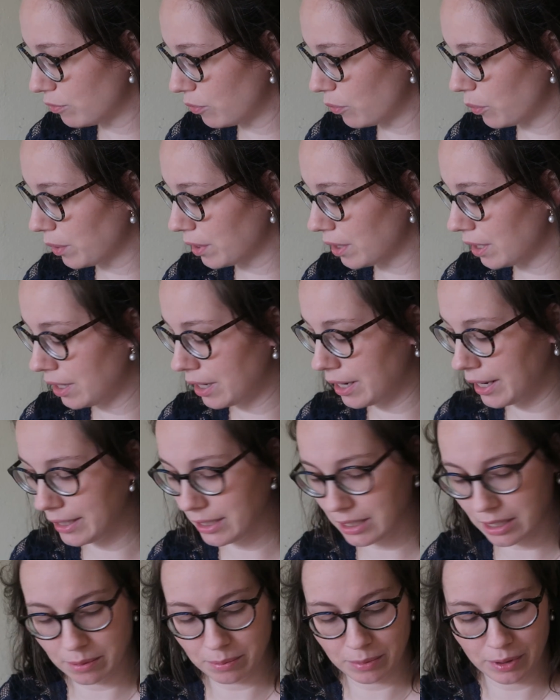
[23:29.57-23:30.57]
for the
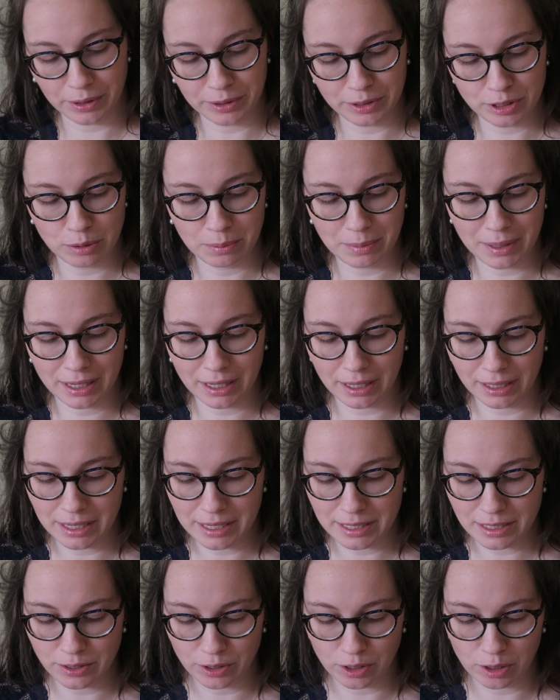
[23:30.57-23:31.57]
night I'm going to make it
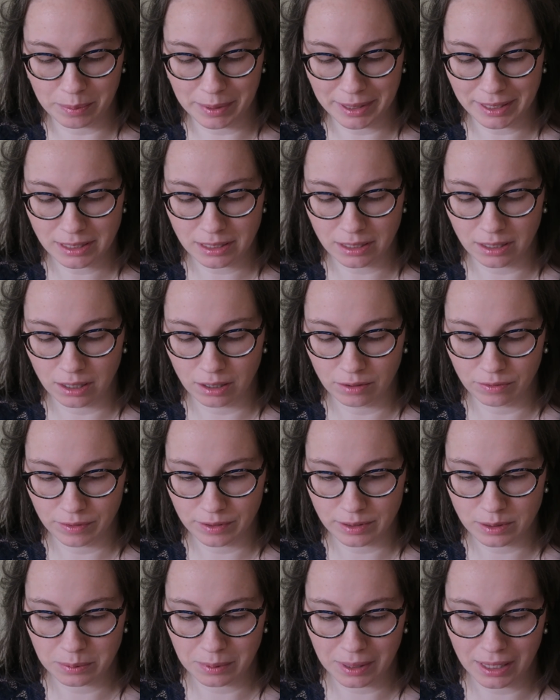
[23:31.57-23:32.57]
easier on myself
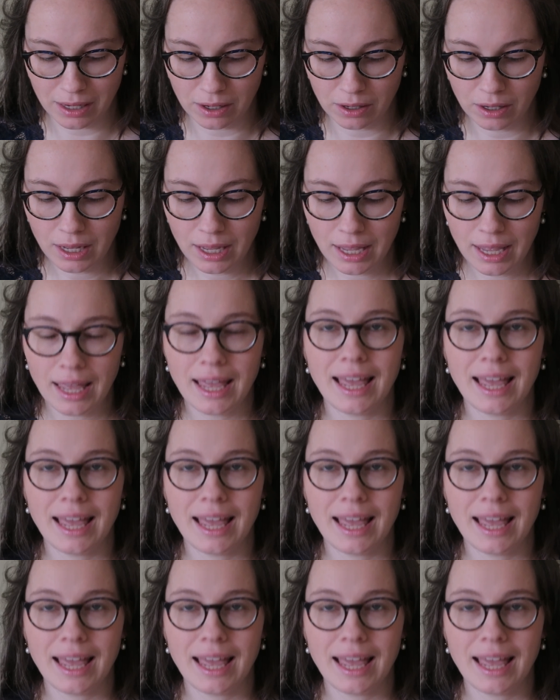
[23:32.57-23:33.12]
as well